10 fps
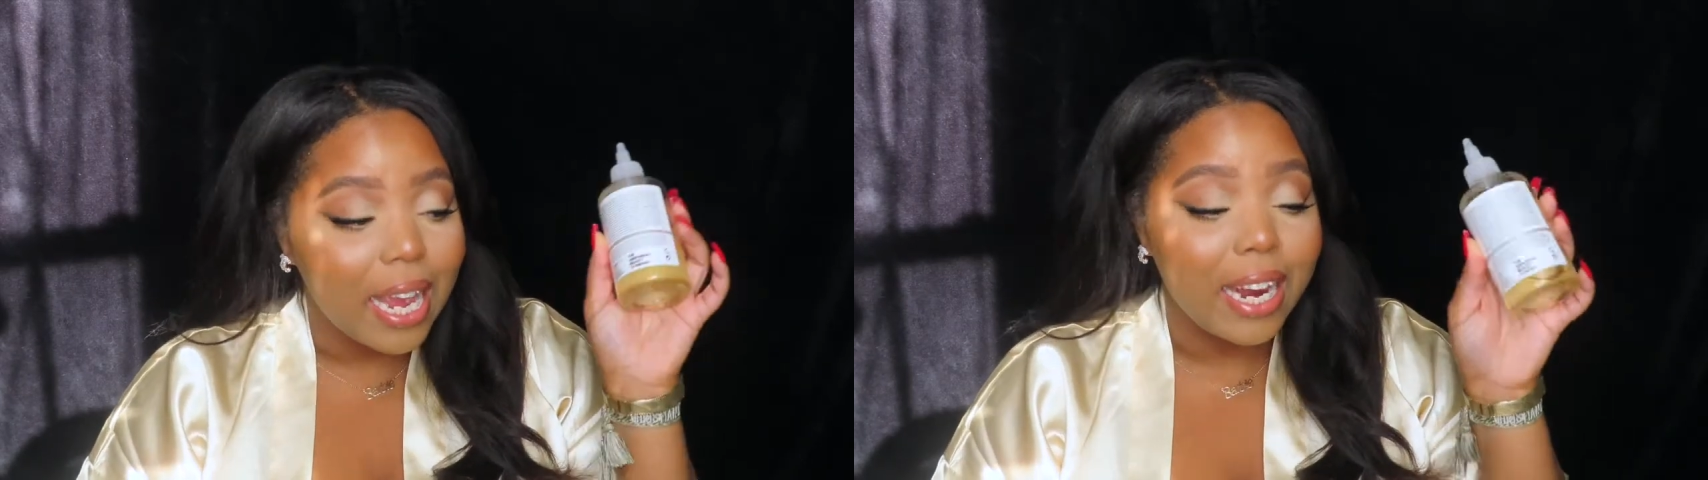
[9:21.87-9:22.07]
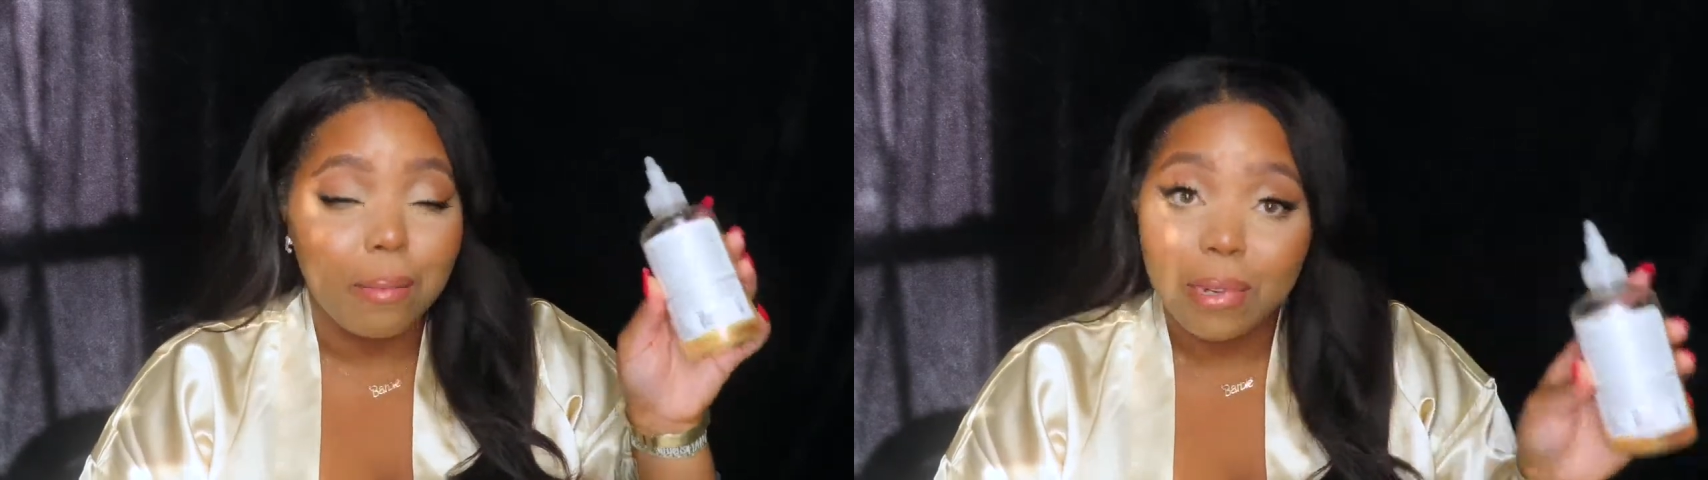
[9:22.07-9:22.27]

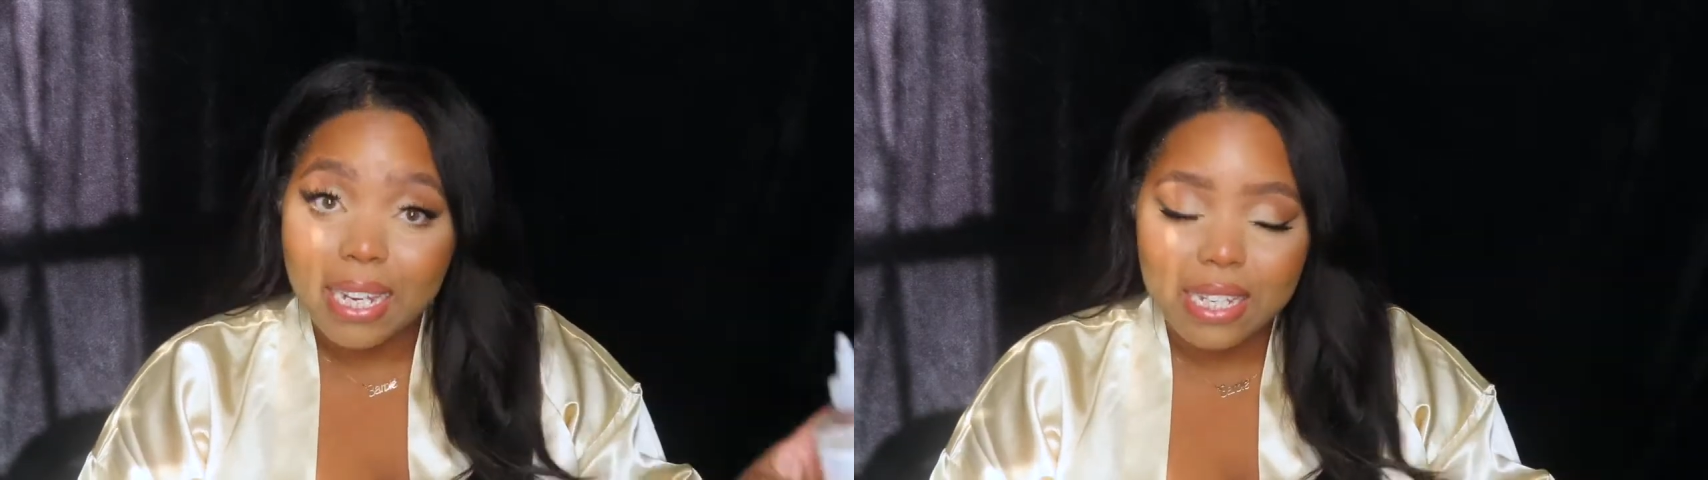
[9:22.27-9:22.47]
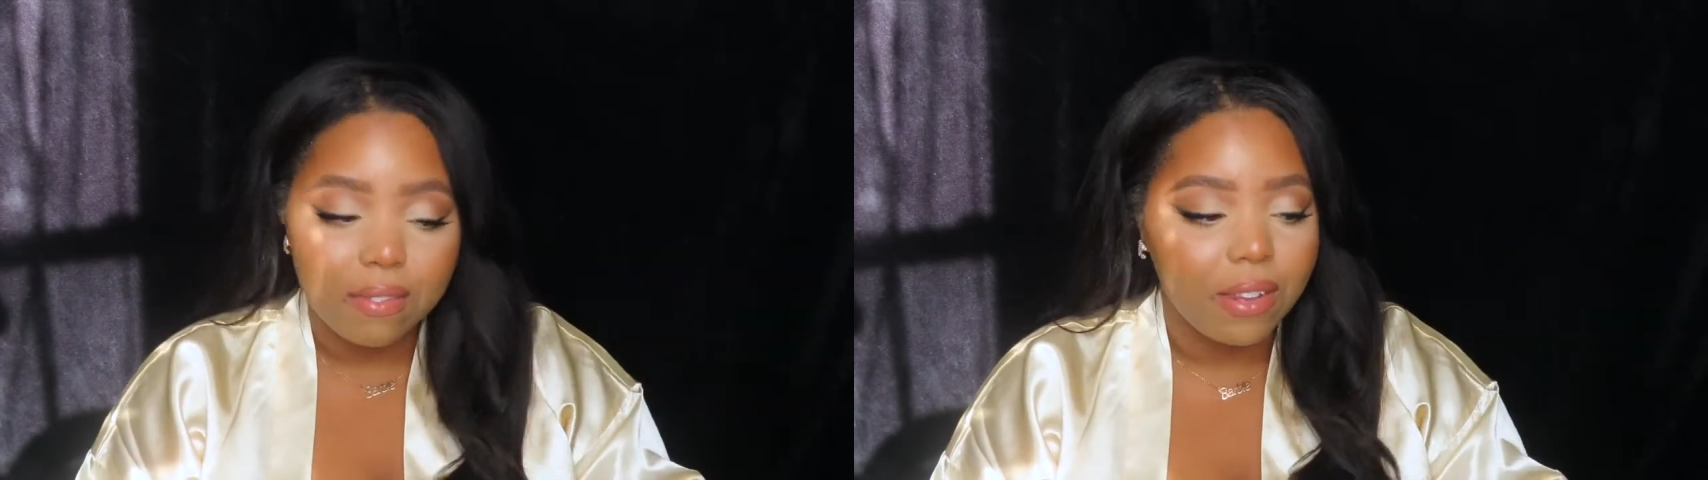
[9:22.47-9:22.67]
and in
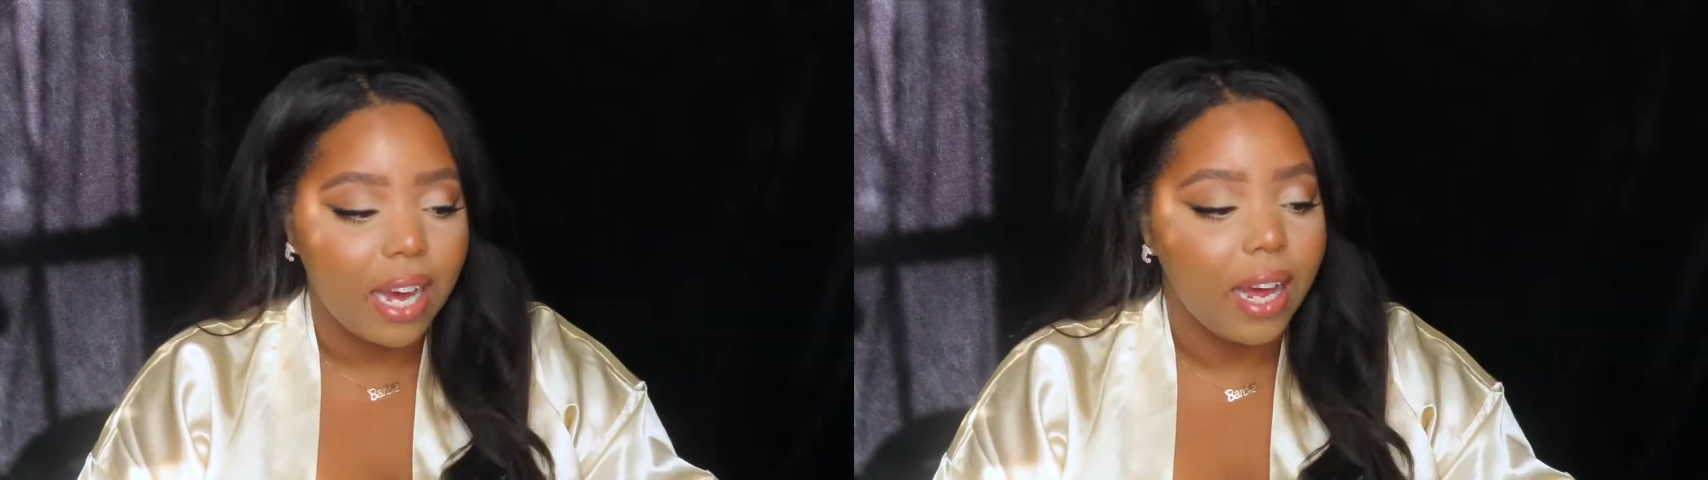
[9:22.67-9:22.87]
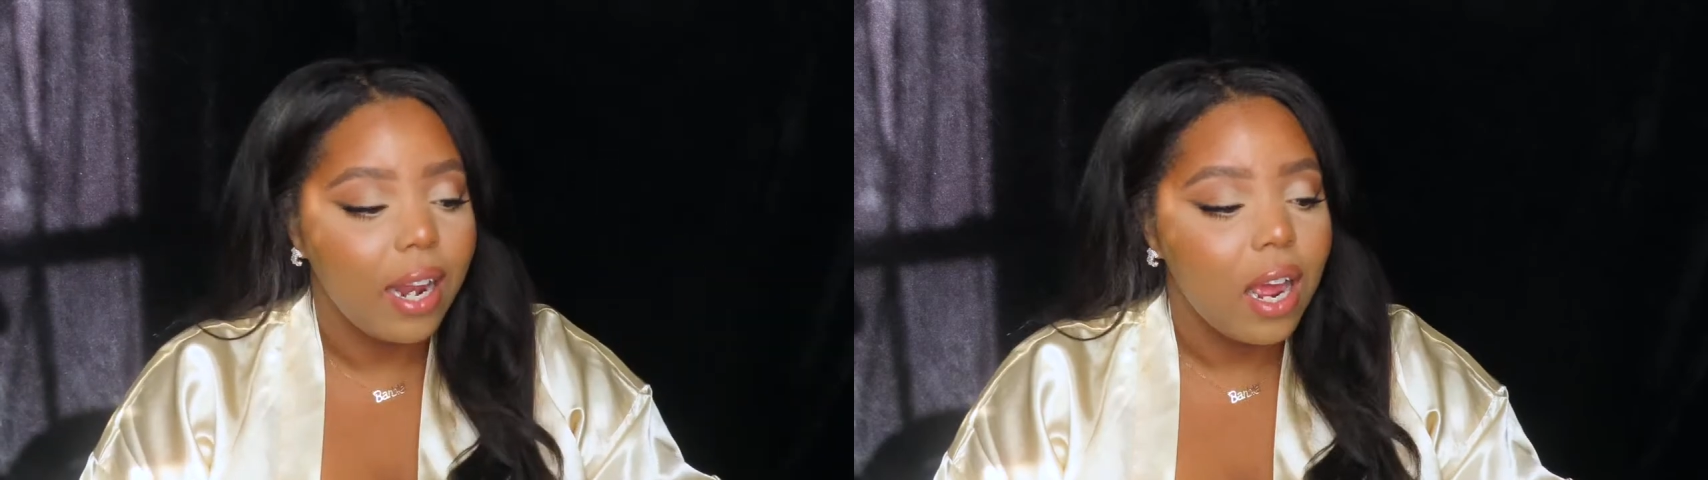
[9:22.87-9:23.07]
place of that,